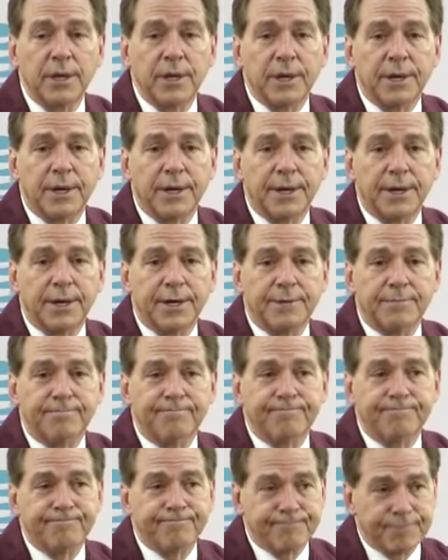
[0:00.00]

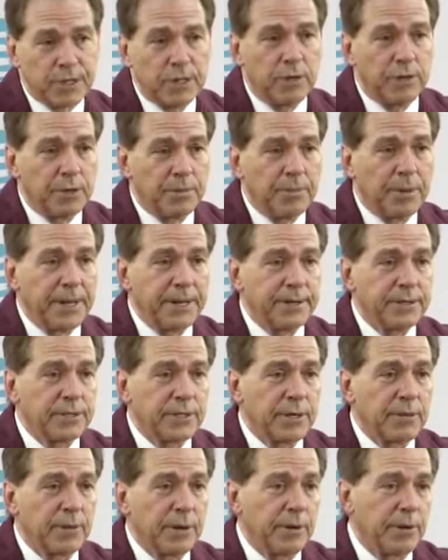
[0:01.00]
um, you know, the players
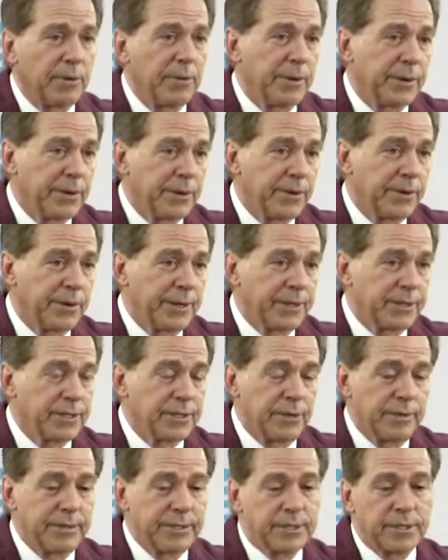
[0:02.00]
that we were recruiting.
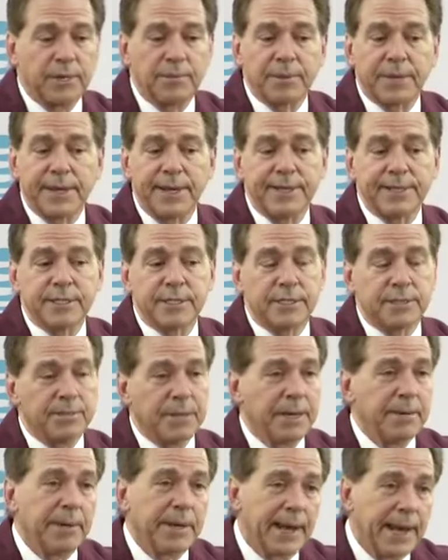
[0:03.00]
So in some cases,
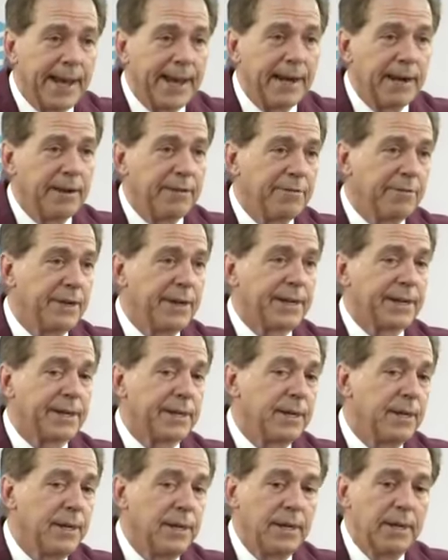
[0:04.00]
maybe it had an
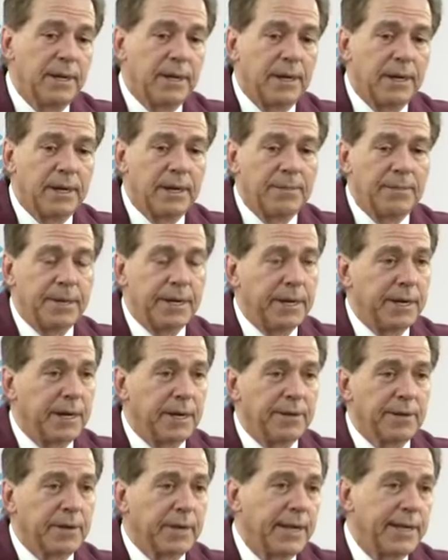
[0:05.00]
effect, uh, but in
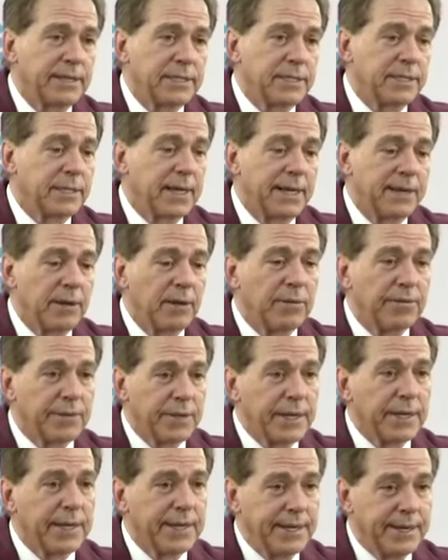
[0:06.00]
other cases, I don't
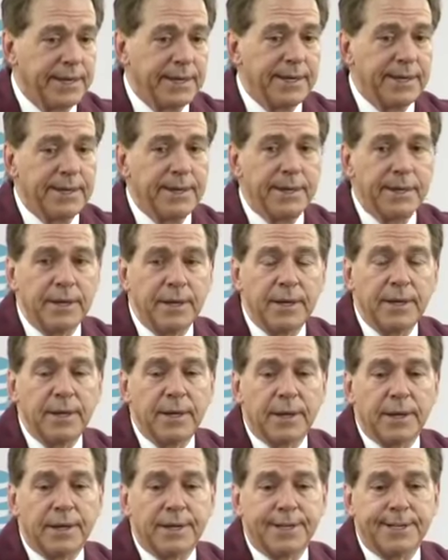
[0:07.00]
think it did.
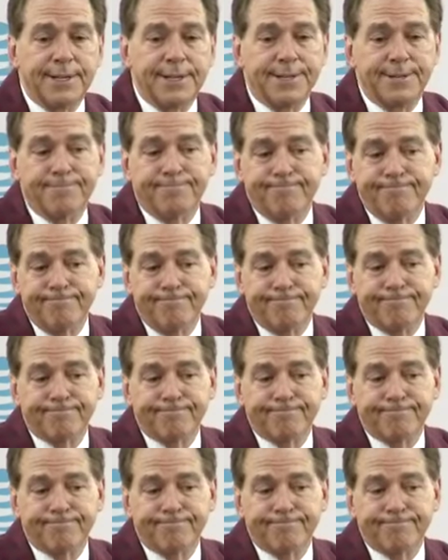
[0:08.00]
Um,